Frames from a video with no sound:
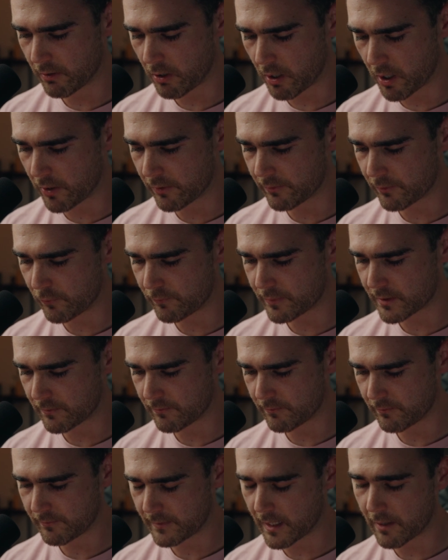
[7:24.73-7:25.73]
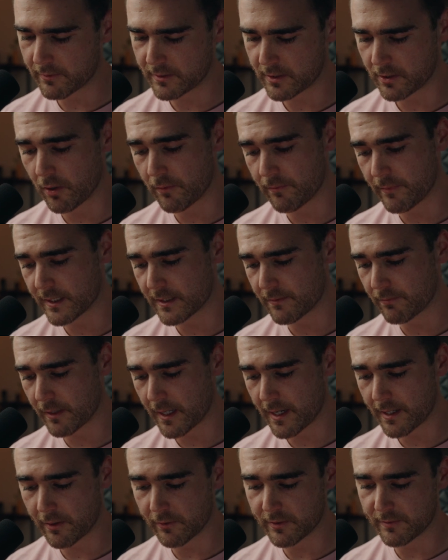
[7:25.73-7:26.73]
Oh, oops. That was not meant to
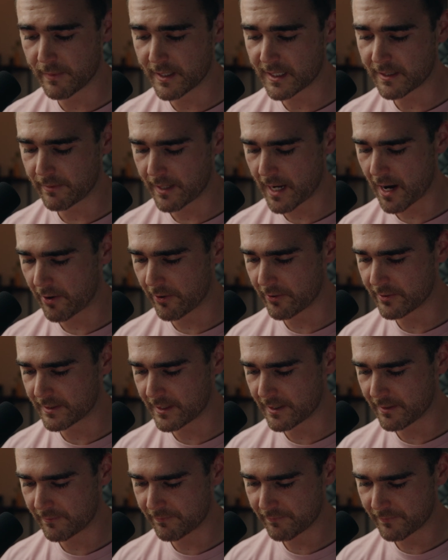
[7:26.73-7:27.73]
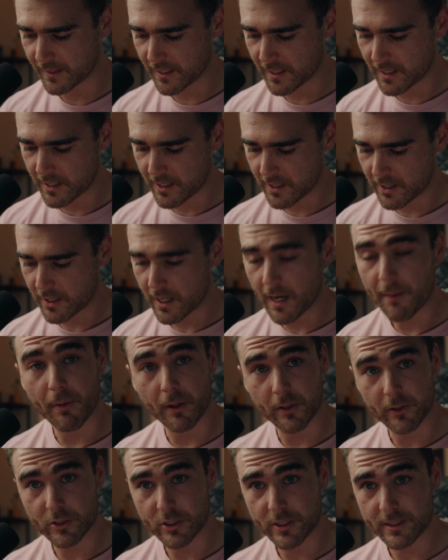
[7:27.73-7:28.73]
play. It was meant to be arrows there.
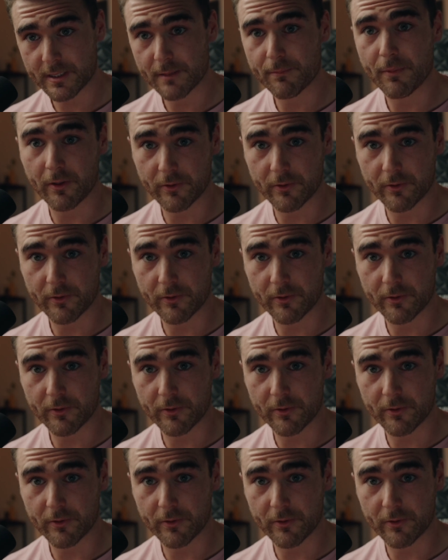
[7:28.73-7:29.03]
Apologies.